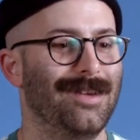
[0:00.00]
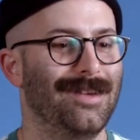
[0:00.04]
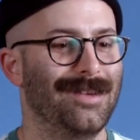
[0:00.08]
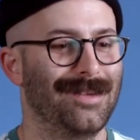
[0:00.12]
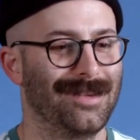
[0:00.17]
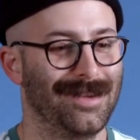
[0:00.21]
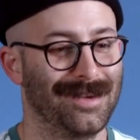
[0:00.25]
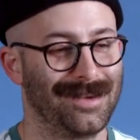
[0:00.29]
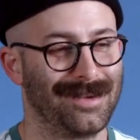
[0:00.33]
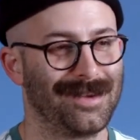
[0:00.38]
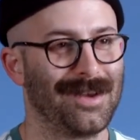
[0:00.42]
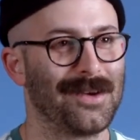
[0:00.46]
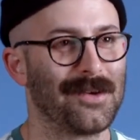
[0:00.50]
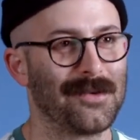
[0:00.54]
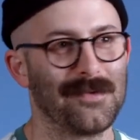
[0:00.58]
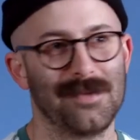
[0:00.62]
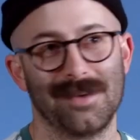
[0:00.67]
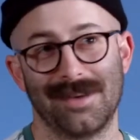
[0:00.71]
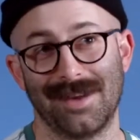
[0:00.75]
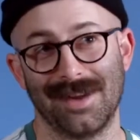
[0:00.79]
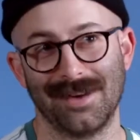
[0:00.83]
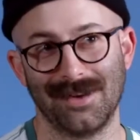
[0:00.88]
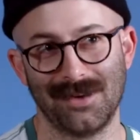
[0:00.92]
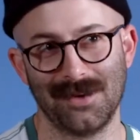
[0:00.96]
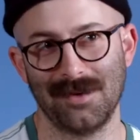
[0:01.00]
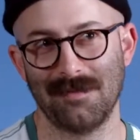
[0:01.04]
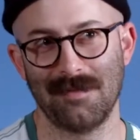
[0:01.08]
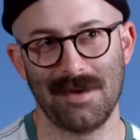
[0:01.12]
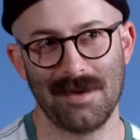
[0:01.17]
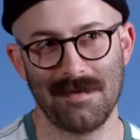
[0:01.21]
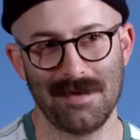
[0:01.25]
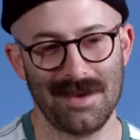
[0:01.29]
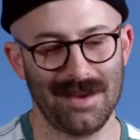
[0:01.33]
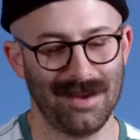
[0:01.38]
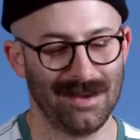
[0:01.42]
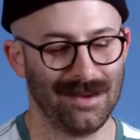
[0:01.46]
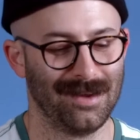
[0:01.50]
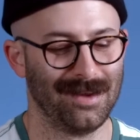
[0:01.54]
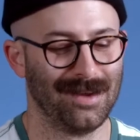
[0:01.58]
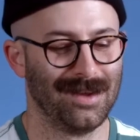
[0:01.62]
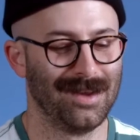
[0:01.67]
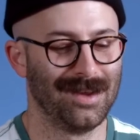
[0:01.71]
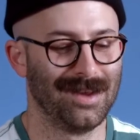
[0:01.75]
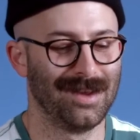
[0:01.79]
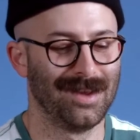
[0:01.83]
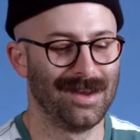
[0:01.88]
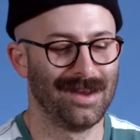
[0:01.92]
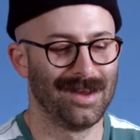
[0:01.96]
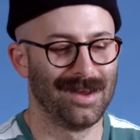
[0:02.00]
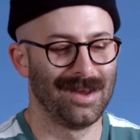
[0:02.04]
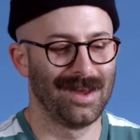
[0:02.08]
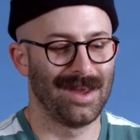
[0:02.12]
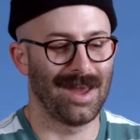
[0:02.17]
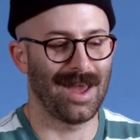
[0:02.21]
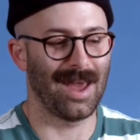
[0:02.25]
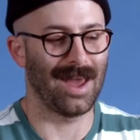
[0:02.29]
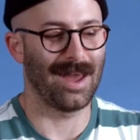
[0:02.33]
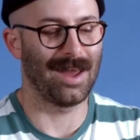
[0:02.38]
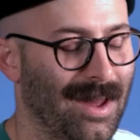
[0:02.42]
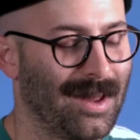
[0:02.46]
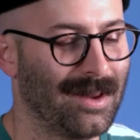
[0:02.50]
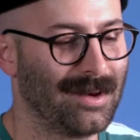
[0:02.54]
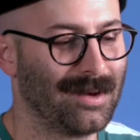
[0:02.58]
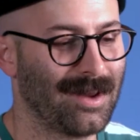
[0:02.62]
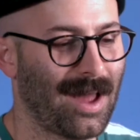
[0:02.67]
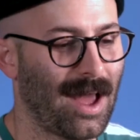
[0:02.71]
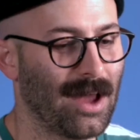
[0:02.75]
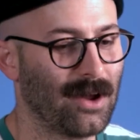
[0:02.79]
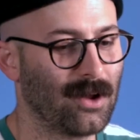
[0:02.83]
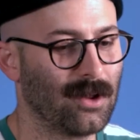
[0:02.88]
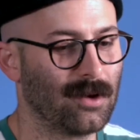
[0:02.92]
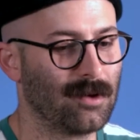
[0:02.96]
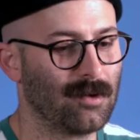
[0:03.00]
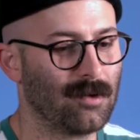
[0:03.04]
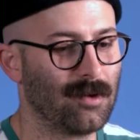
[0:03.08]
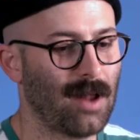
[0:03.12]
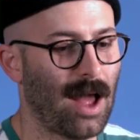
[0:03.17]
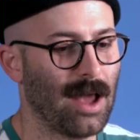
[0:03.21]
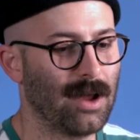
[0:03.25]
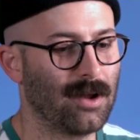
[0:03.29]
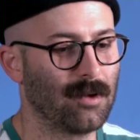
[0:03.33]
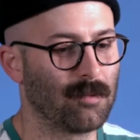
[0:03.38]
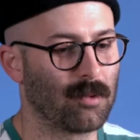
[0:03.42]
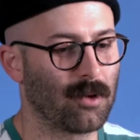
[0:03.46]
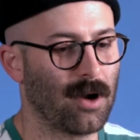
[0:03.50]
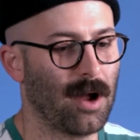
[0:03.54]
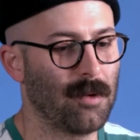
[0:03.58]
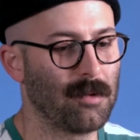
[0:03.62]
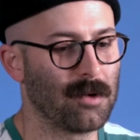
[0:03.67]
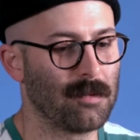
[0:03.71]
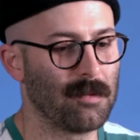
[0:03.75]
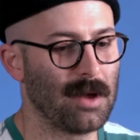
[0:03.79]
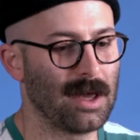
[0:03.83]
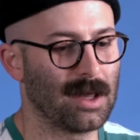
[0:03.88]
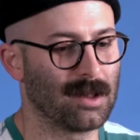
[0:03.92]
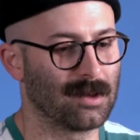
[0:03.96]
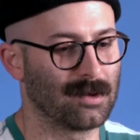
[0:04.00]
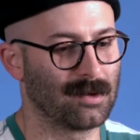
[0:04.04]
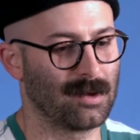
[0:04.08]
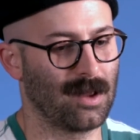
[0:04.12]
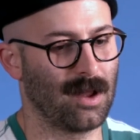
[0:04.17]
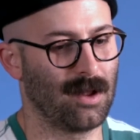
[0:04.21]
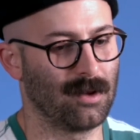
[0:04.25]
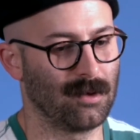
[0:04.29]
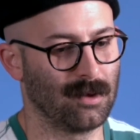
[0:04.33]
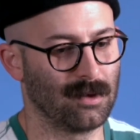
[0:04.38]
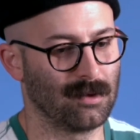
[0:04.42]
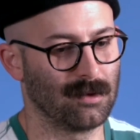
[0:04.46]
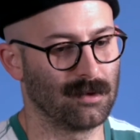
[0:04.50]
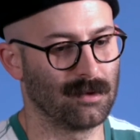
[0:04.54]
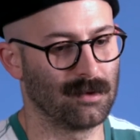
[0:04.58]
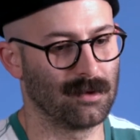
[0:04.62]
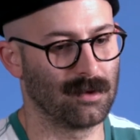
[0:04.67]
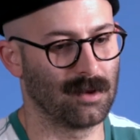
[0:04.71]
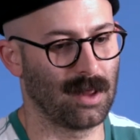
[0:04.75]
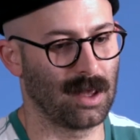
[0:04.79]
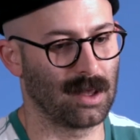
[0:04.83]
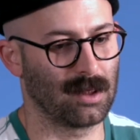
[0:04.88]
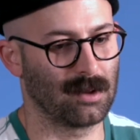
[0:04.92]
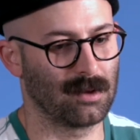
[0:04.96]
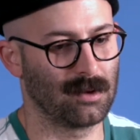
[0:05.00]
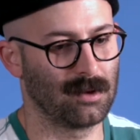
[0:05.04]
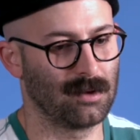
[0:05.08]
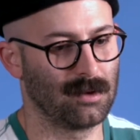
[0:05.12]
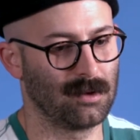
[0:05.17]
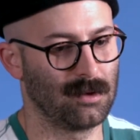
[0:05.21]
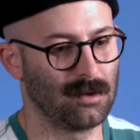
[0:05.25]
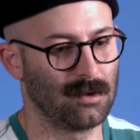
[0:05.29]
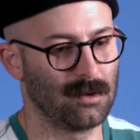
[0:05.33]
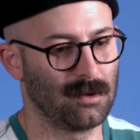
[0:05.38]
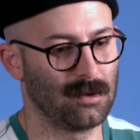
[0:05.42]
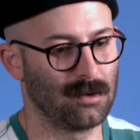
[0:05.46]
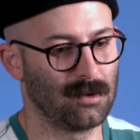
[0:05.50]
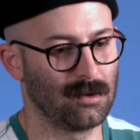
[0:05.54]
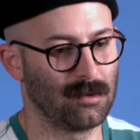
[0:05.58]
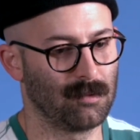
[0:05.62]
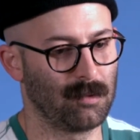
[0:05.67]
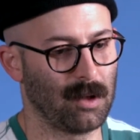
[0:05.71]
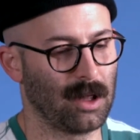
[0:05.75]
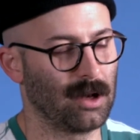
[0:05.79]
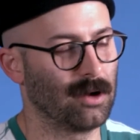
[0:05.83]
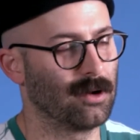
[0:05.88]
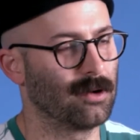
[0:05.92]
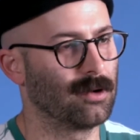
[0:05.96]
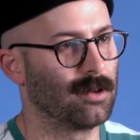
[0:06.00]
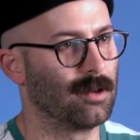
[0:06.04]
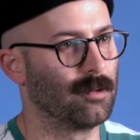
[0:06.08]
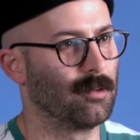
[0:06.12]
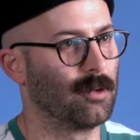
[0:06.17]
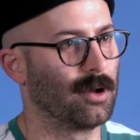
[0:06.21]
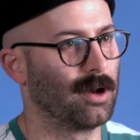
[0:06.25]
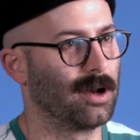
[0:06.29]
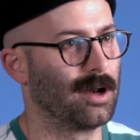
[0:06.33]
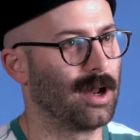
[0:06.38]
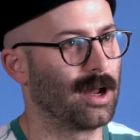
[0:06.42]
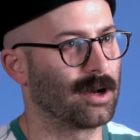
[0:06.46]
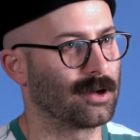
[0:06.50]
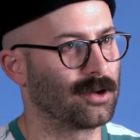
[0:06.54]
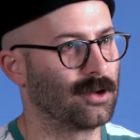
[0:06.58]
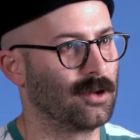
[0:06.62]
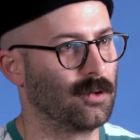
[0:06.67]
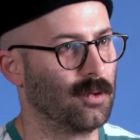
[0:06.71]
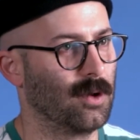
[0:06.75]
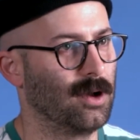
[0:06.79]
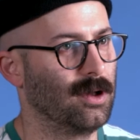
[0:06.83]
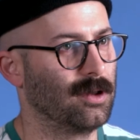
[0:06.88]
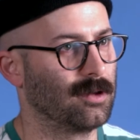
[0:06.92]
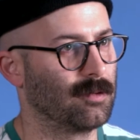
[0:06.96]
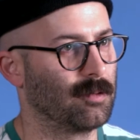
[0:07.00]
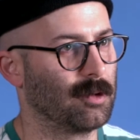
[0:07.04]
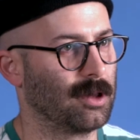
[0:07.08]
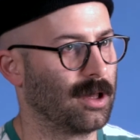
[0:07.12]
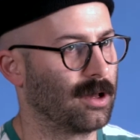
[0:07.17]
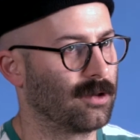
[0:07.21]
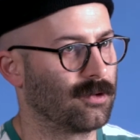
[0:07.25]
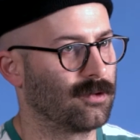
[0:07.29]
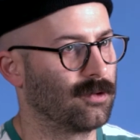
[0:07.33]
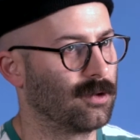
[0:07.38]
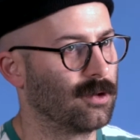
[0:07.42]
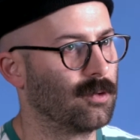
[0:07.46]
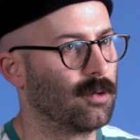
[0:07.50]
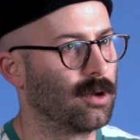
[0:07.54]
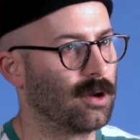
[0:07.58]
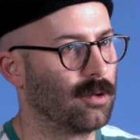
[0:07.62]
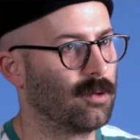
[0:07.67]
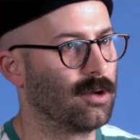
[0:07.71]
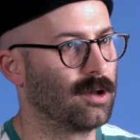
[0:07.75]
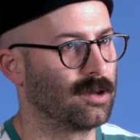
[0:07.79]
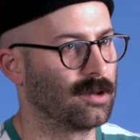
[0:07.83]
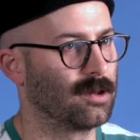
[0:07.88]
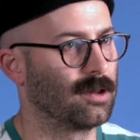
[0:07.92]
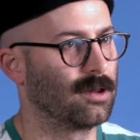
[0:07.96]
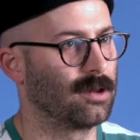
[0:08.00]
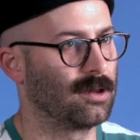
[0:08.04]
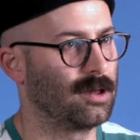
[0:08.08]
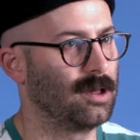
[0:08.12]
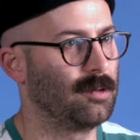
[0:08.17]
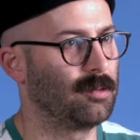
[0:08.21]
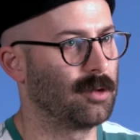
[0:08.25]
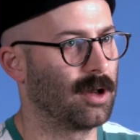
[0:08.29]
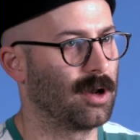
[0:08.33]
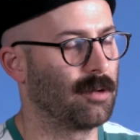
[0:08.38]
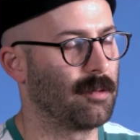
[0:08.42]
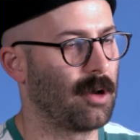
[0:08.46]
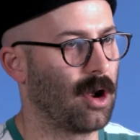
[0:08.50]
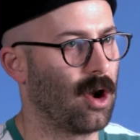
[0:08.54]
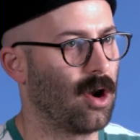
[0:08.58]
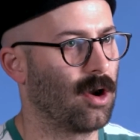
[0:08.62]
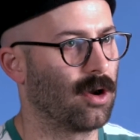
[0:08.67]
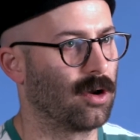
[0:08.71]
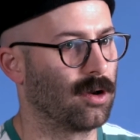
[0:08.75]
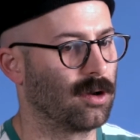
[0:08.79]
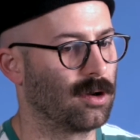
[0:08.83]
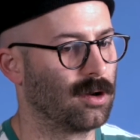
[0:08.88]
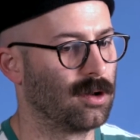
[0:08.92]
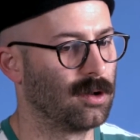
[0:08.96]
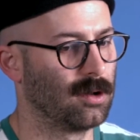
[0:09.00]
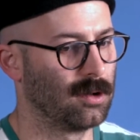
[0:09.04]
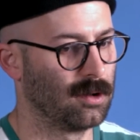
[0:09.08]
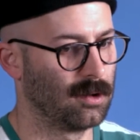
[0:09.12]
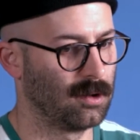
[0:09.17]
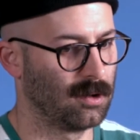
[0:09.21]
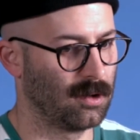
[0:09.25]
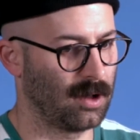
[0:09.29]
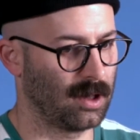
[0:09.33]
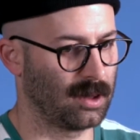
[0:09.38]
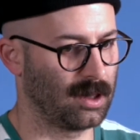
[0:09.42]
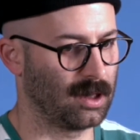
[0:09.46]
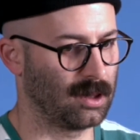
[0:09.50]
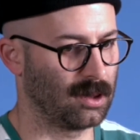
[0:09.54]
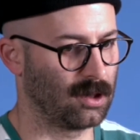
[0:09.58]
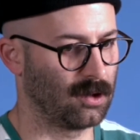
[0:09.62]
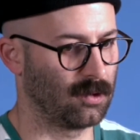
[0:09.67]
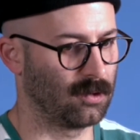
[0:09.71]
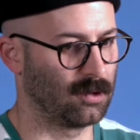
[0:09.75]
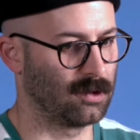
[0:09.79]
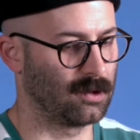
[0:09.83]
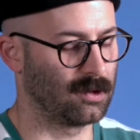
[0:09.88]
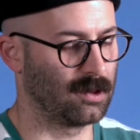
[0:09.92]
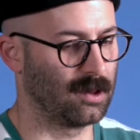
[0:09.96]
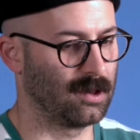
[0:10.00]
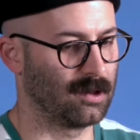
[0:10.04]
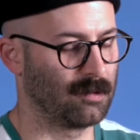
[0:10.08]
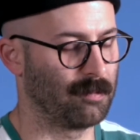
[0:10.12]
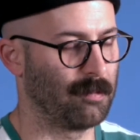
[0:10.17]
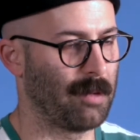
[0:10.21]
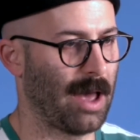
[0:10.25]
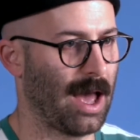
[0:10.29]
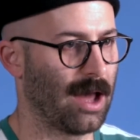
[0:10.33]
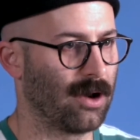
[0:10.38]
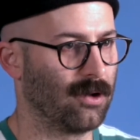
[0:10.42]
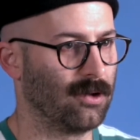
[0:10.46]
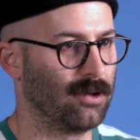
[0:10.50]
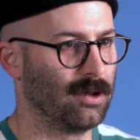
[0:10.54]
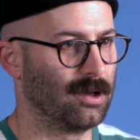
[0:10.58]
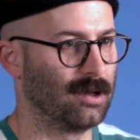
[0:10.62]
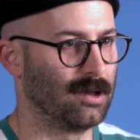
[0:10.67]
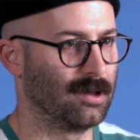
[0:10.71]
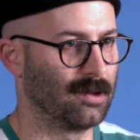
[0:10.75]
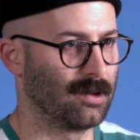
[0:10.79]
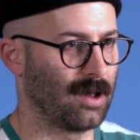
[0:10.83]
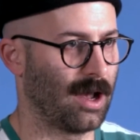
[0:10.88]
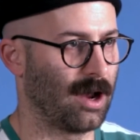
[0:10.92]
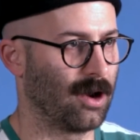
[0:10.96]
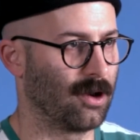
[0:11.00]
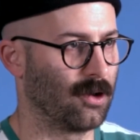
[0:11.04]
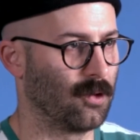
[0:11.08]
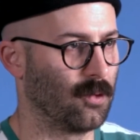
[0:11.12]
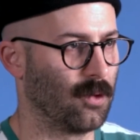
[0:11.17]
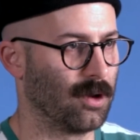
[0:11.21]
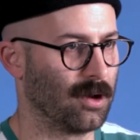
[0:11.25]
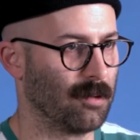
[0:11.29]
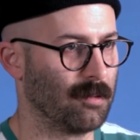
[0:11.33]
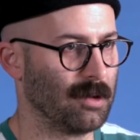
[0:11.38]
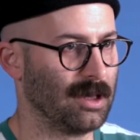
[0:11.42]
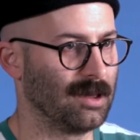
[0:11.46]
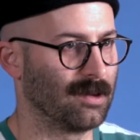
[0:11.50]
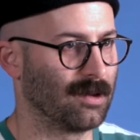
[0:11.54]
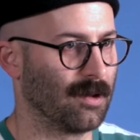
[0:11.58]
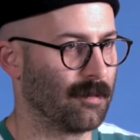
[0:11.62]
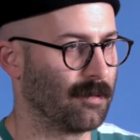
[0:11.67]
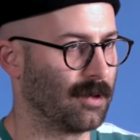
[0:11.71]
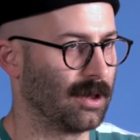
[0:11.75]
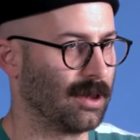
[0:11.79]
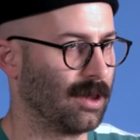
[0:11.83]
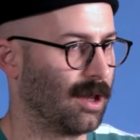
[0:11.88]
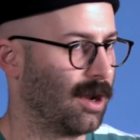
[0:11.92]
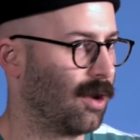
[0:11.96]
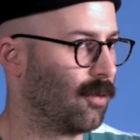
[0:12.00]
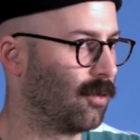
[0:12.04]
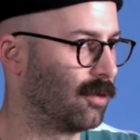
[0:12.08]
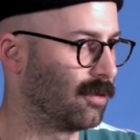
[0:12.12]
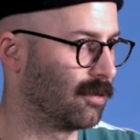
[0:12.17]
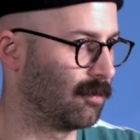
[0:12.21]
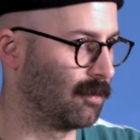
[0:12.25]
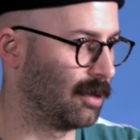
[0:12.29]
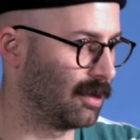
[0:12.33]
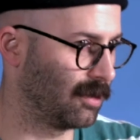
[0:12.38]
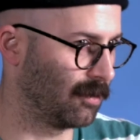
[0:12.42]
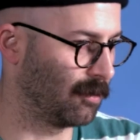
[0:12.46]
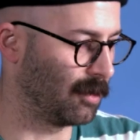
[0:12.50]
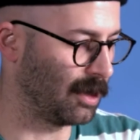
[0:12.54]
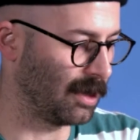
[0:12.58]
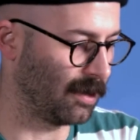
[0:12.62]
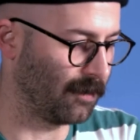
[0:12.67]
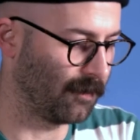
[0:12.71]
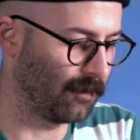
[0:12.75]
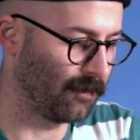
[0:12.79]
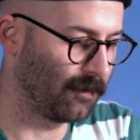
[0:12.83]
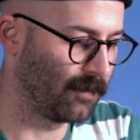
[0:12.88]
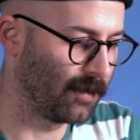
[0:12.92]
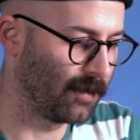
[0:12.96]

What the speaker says: the center of attention, maybe. And I could probably make it sound like better than what it actually was, but that's really what it was. Deep down in my heart, I think there was this battle and desire to want to be something that I wasn't meant to be.